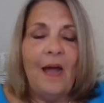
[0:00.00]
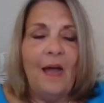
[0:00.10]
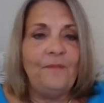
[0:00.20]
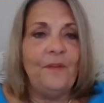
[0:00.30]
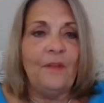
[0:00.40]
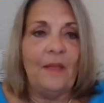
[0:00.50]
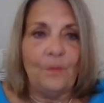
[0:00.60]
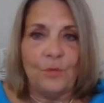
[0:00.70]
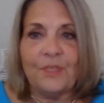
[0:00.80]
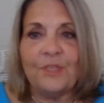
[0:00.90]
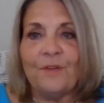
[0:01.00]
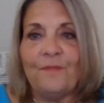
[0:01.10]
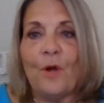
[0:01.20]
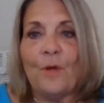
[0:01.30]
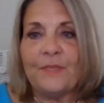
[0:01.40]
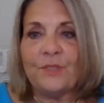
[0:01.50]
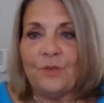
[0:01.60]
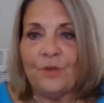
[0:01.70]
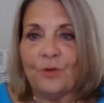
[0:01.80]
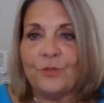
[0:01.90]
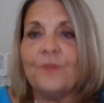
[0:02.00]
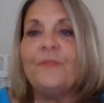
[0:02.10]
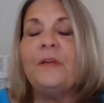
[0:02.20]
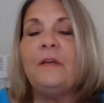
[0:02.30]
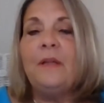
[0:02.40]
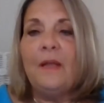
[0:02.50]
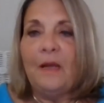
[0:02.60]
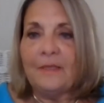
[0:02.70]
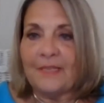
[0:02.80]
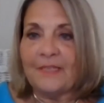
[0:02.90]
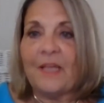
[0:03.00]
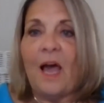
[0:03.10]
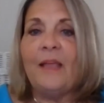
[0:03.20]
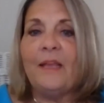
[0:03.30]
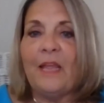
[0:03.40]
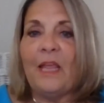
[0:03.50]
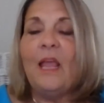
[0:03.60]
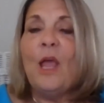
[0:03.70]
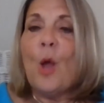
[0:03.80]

I feel like we're such a pharmaceutical driven society,